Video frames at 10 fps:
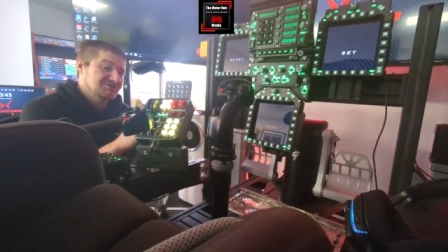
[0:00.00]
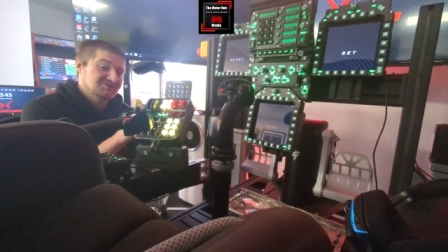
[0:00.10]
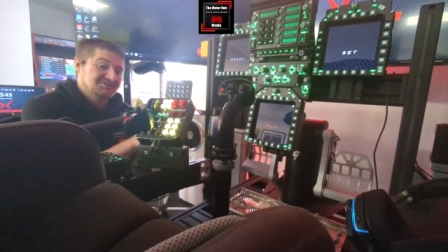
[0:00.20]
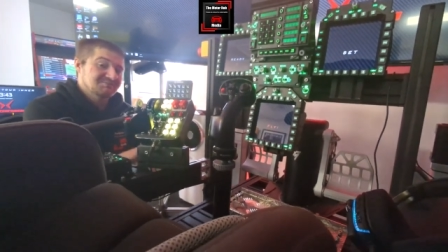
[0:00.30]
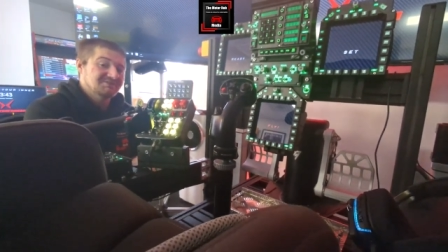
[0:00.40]

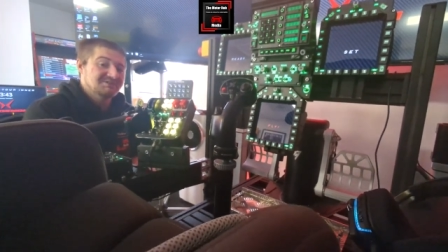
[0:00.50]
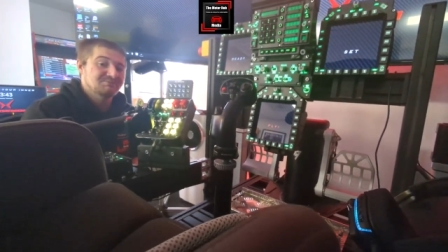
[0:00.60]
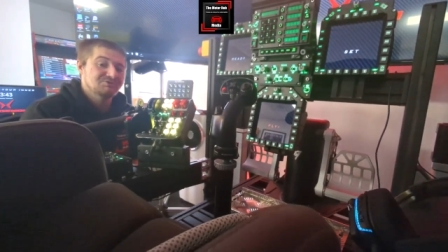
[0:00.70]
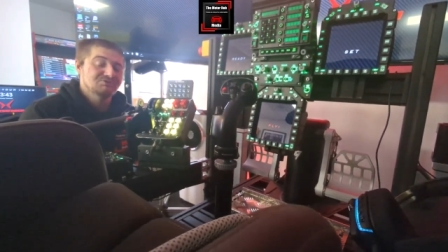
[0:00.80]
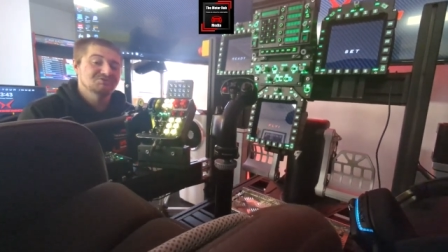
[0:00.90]

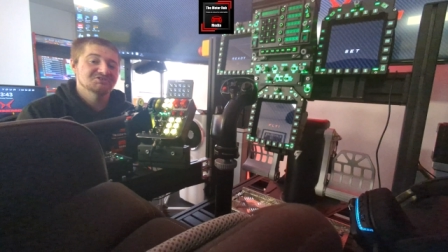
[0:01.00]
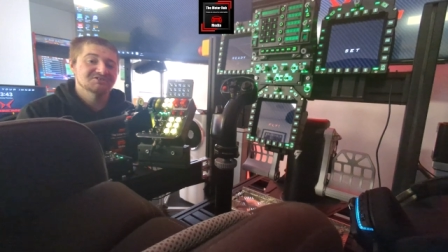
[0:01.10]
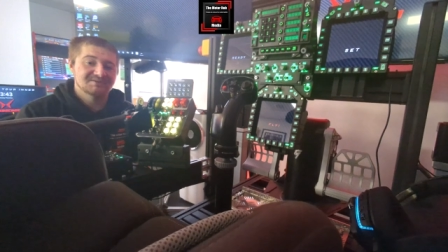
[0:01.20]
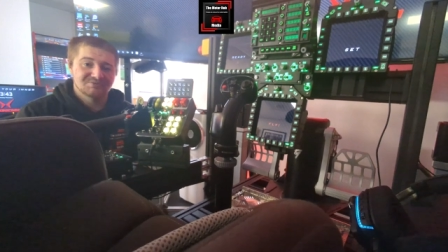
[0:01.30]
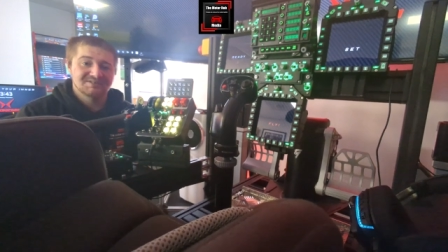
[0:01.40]
SimDemon do
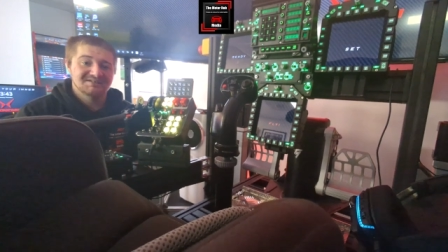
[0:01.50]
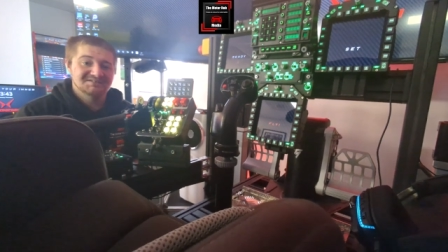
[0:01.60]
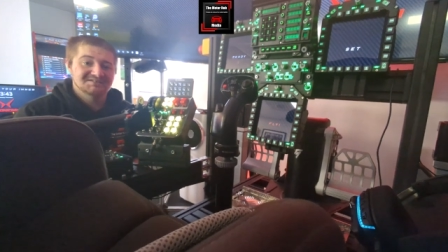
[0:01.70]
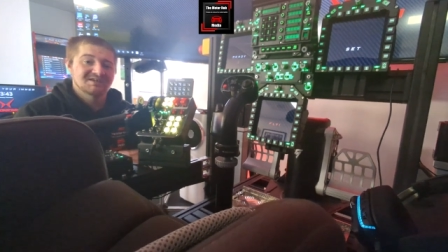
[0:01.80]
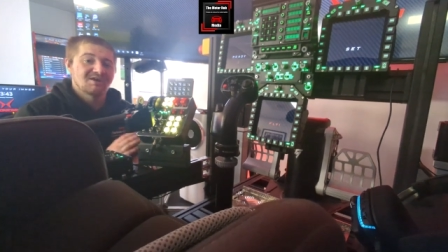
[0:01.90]
sell
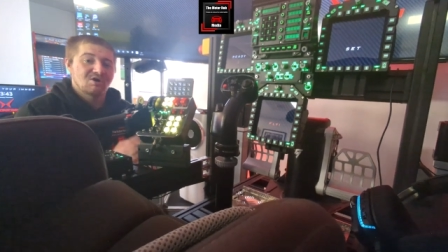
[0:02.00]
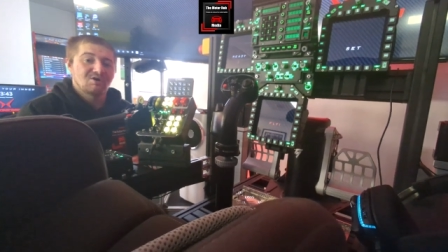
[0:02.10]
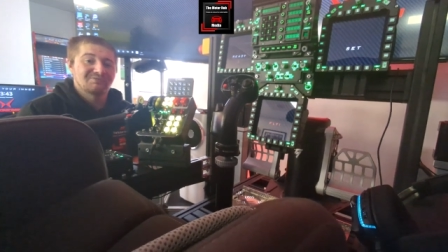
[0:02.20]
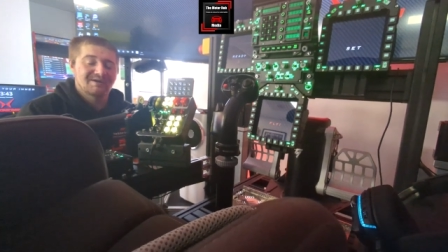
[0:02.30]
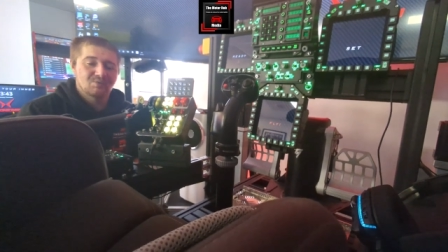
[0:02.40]
these
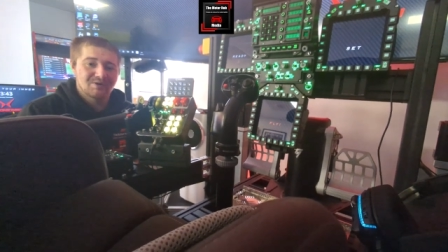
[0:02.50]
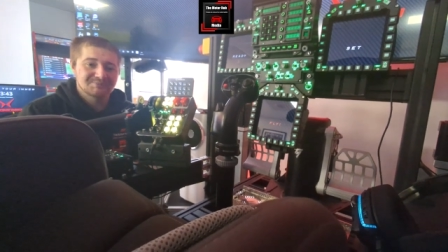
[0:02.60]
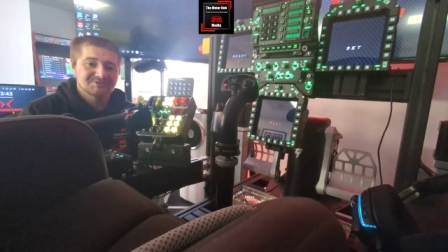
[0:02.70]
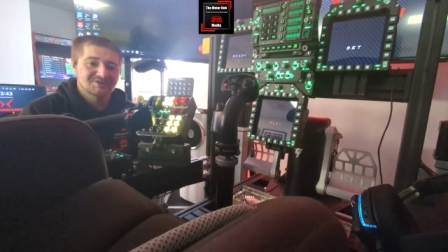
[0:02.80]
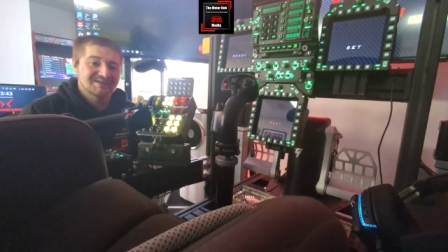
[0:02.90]
on their
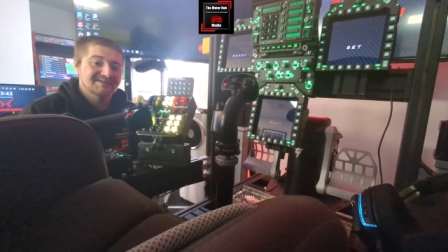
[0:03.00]
website.